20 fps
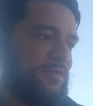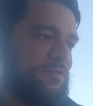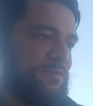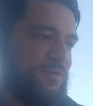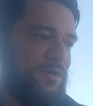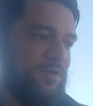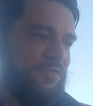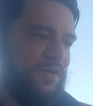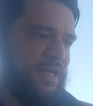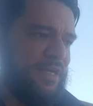
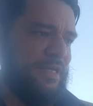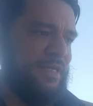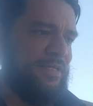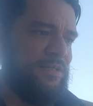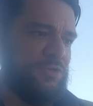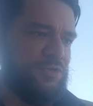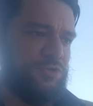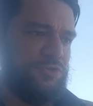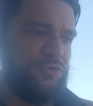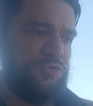sort of
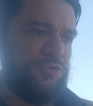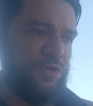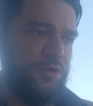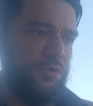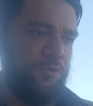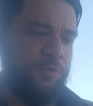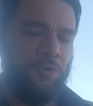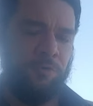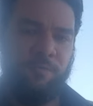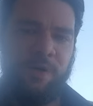
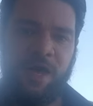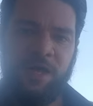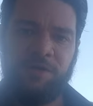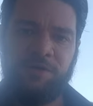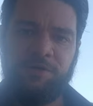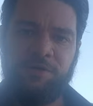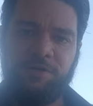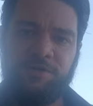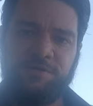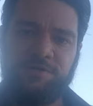in-stone
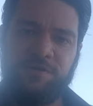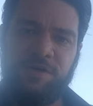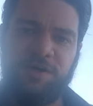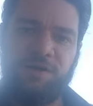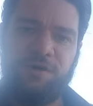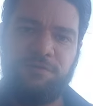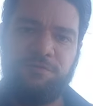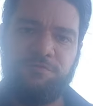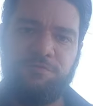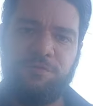manners
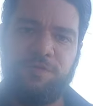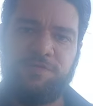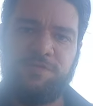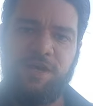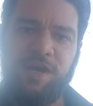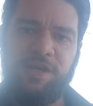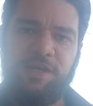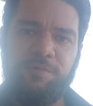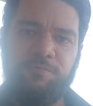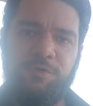of
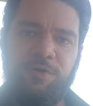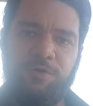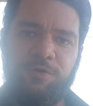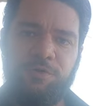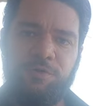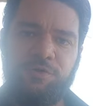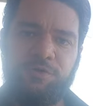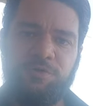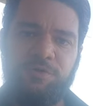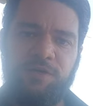reciting
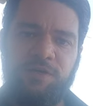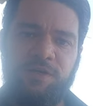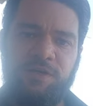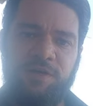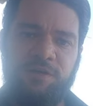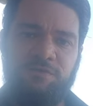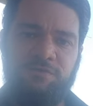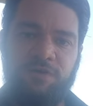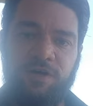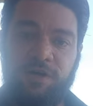
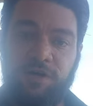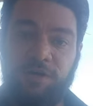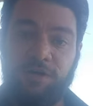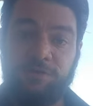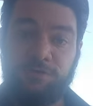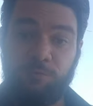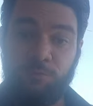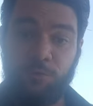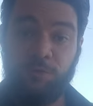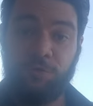poetry in
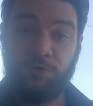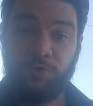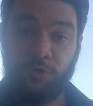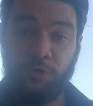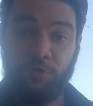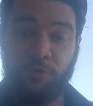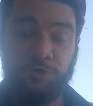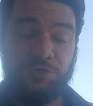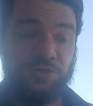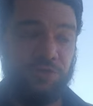various world
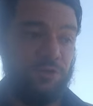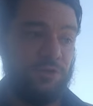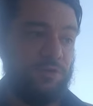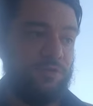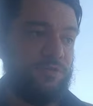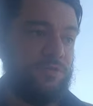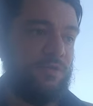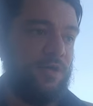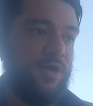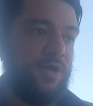
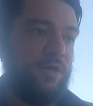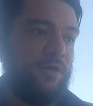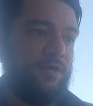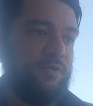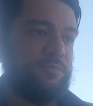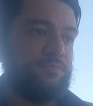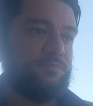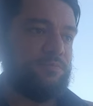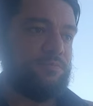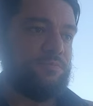cultures,
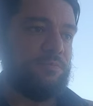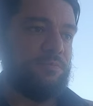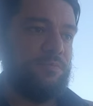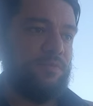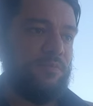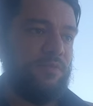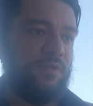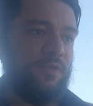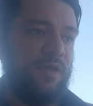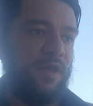
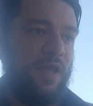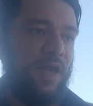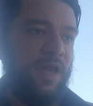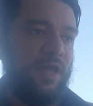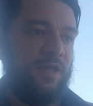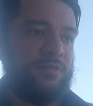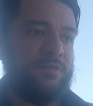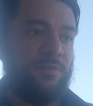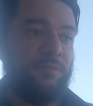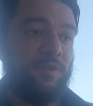
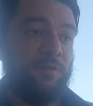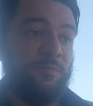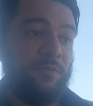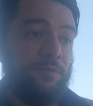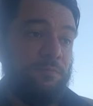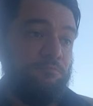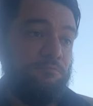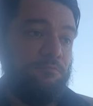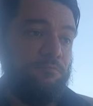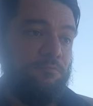and some of them
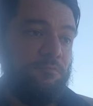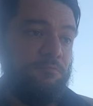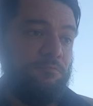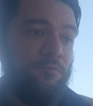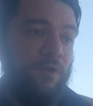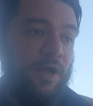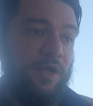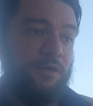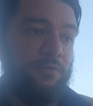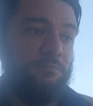are
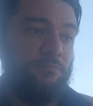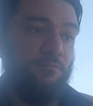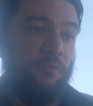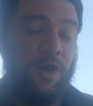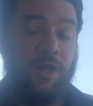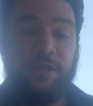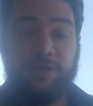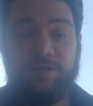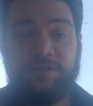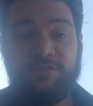right
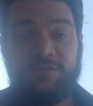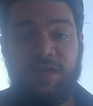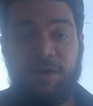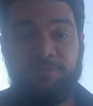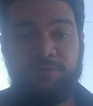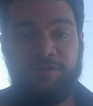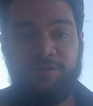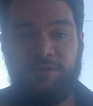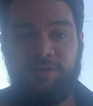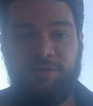well
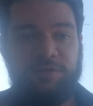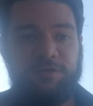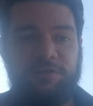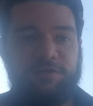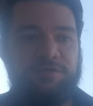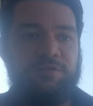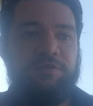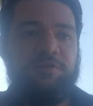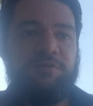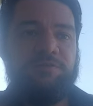accepted. They're
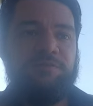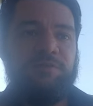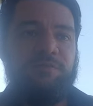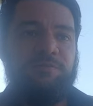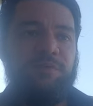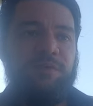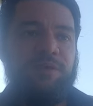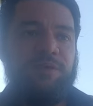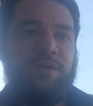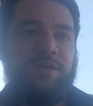considered to be